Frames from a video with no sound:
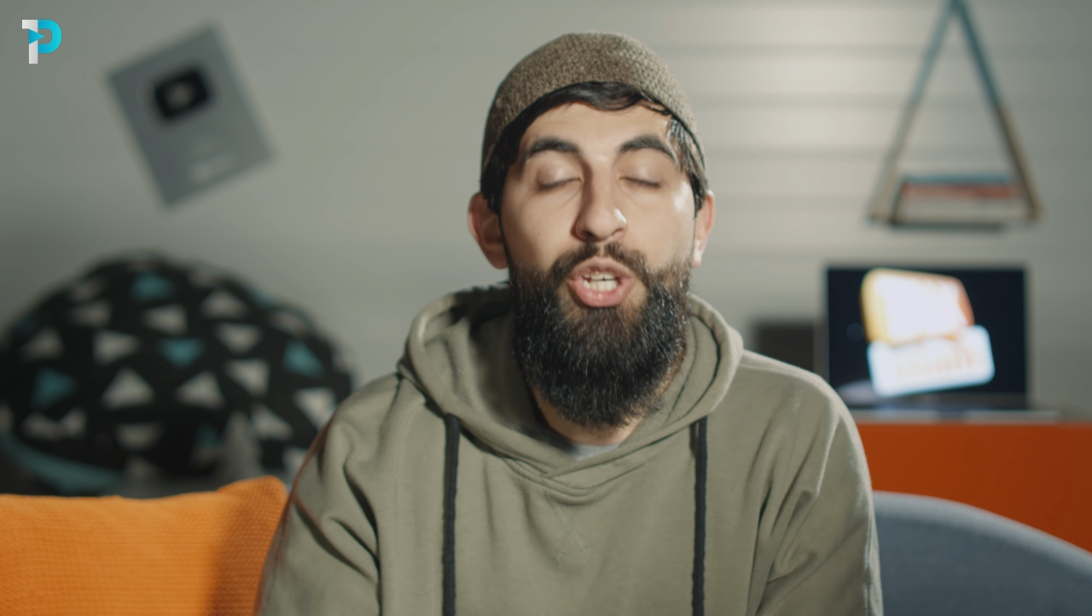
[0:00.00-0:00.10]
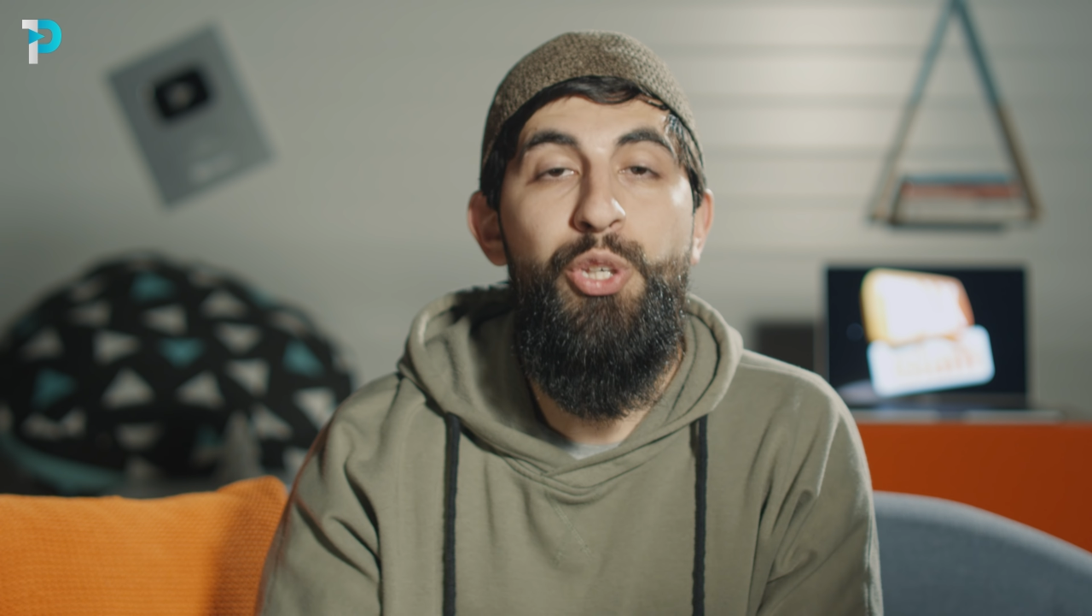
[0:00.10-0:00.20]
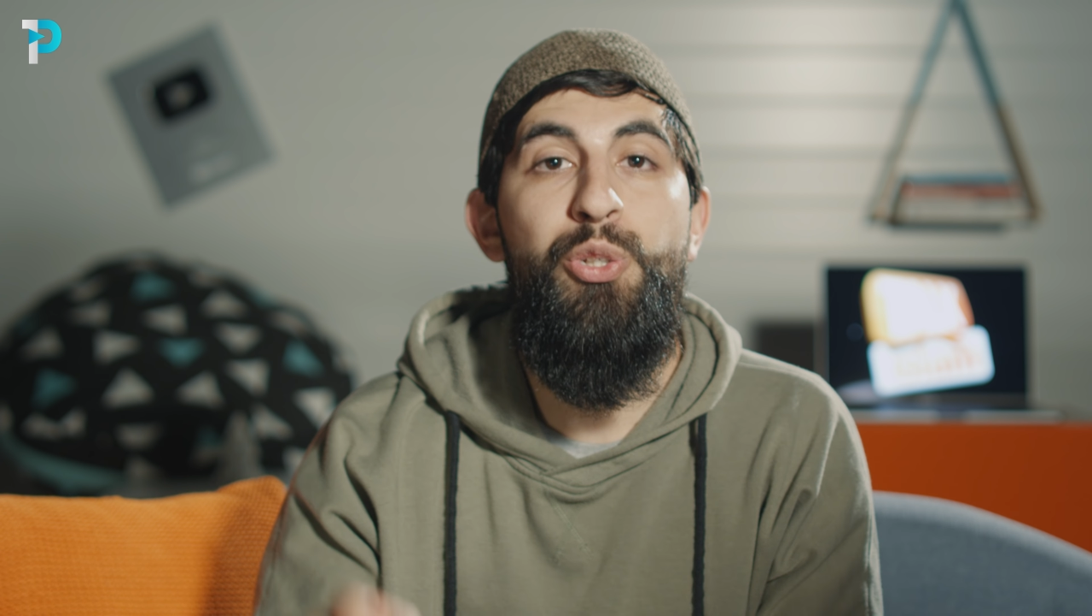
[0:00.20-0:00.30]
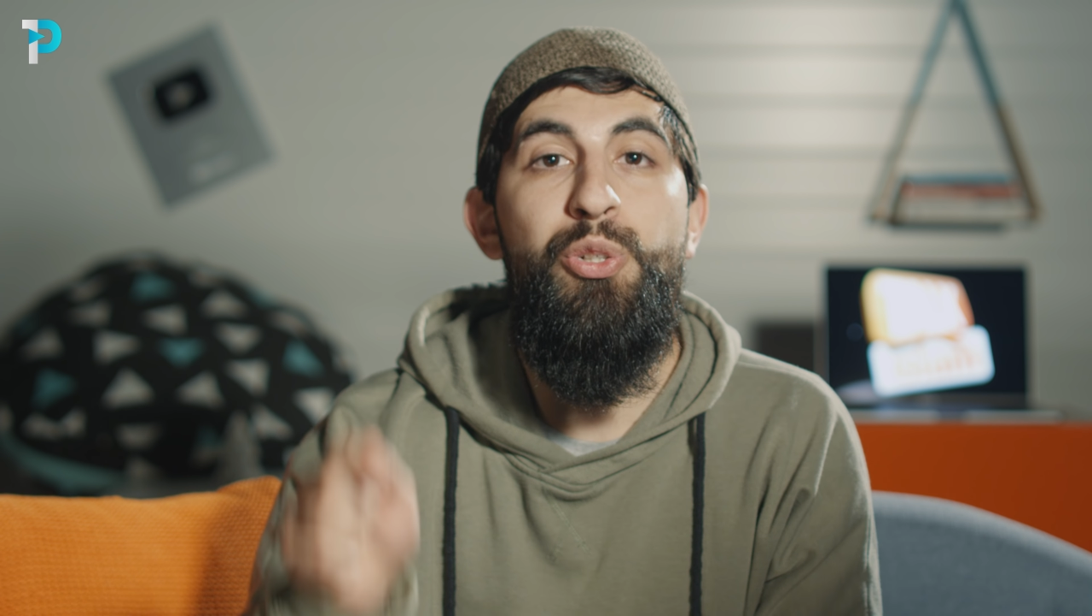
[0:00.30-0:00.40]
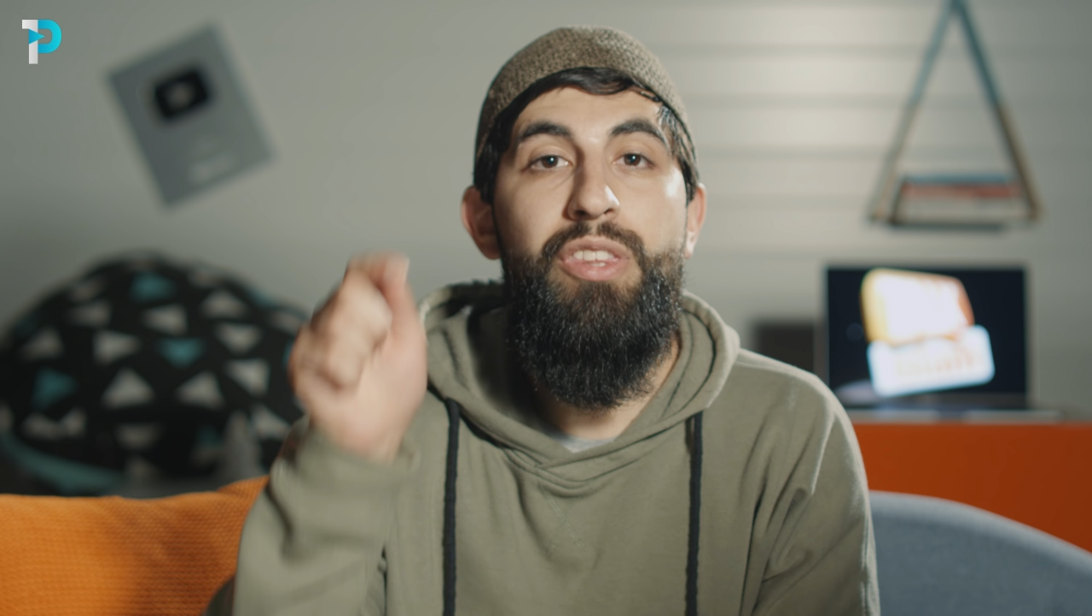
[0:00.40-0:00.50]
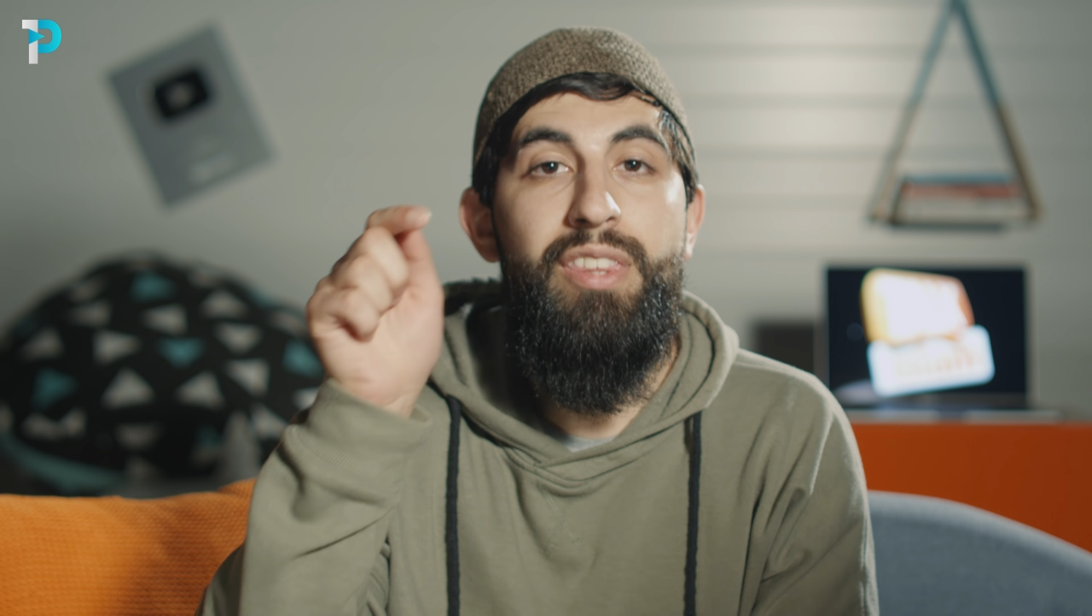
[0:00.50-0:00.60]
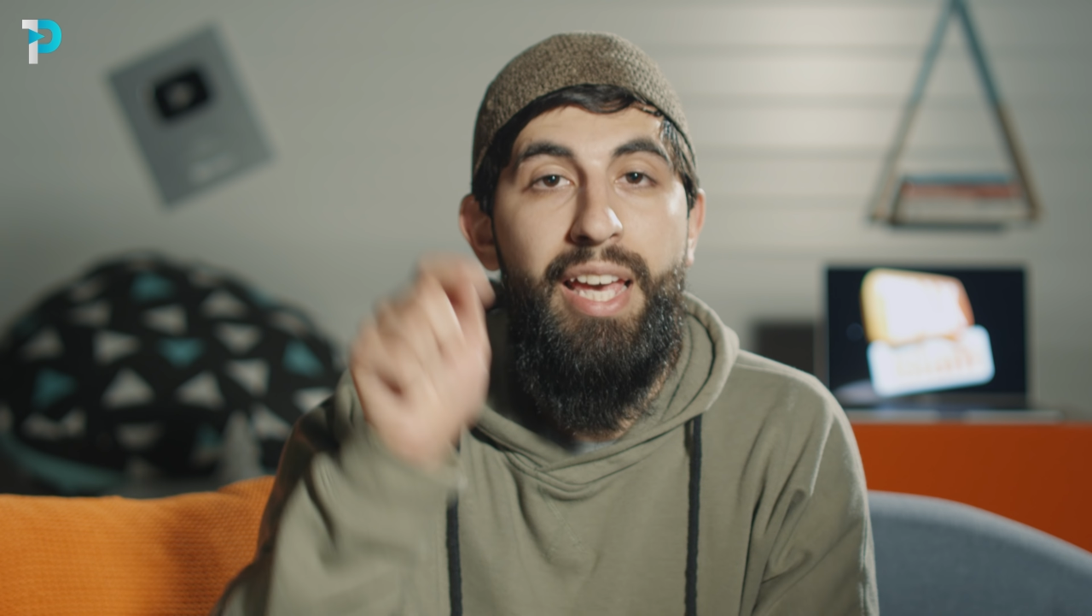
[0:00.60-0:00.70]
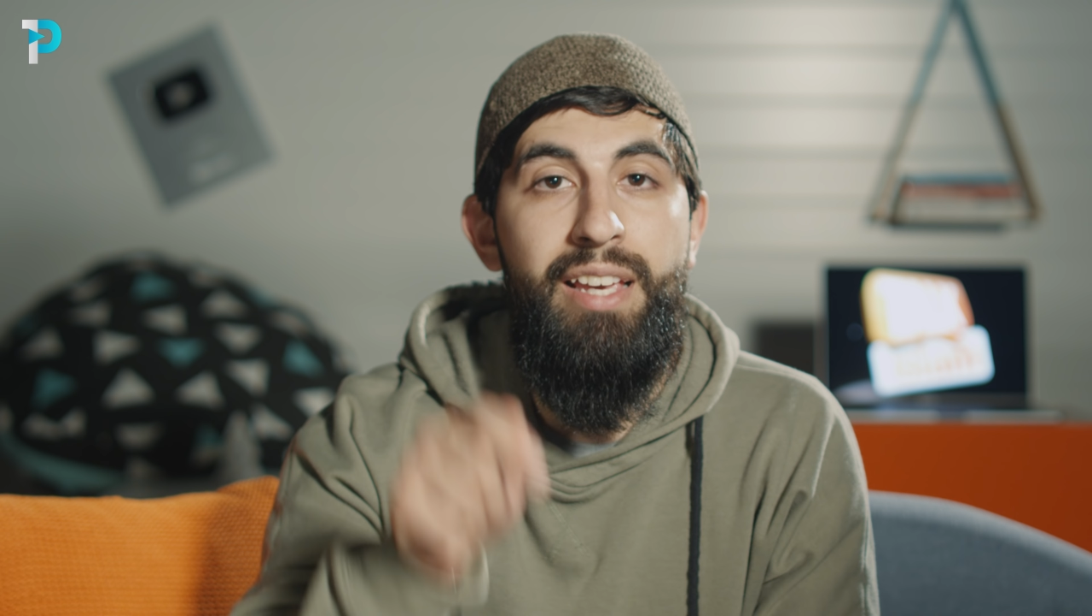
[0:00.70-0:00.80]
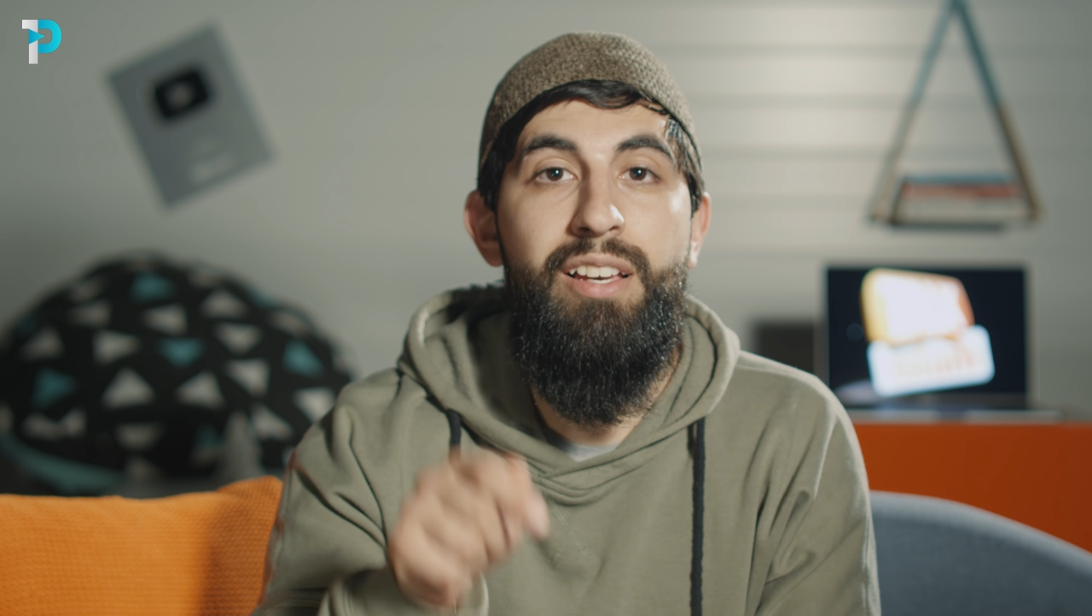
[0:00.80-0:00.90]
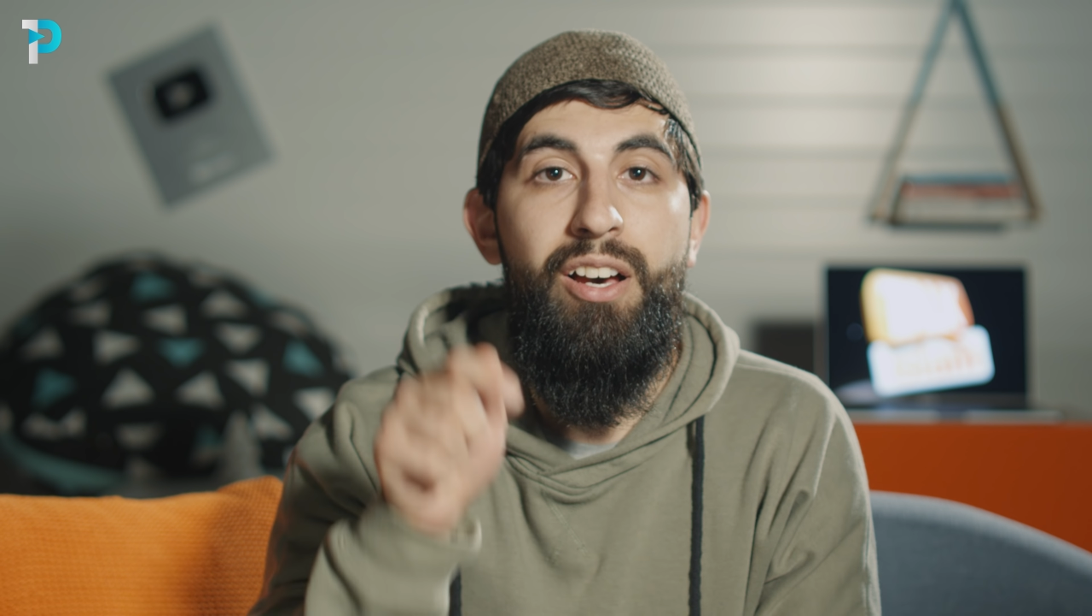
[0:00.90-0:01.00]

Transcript: You should thank